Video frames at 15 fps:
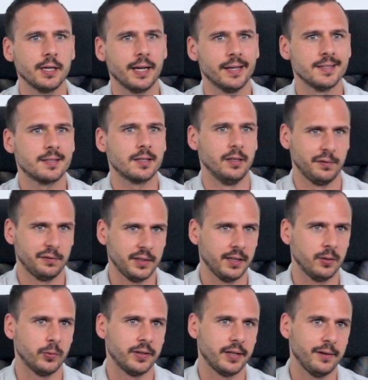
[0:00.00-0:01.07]
against
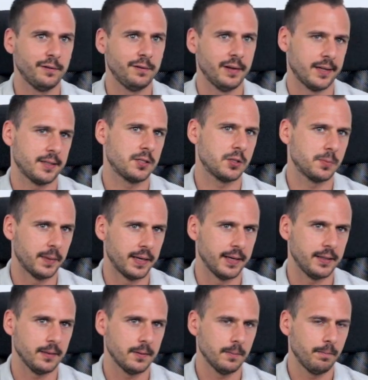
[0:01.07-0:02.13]
lifting with a flexed spine.